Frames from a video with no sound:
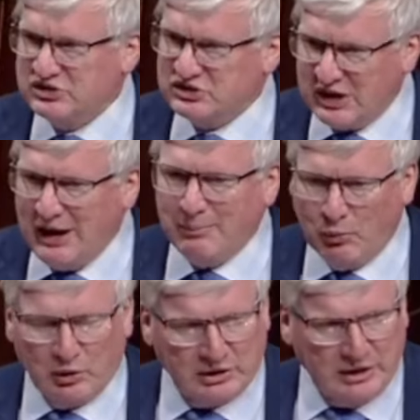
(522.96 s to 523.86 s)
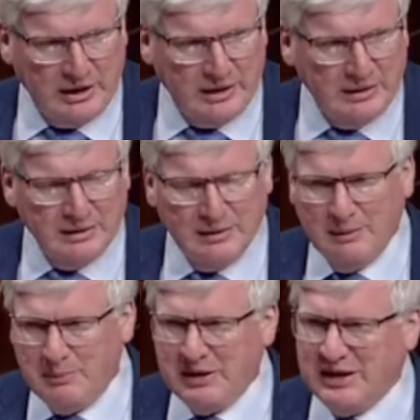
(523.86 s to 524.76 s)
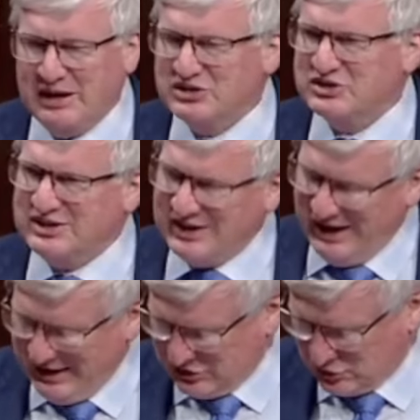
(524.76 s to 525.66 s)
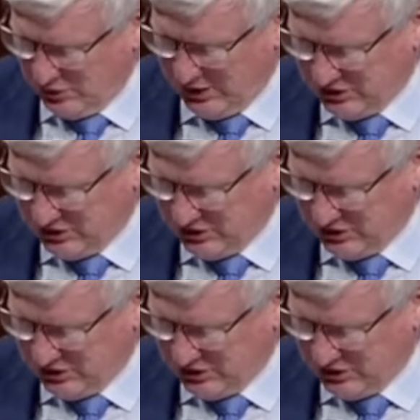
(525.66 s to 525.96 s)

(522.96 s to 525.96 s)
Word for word: to stop working because the tax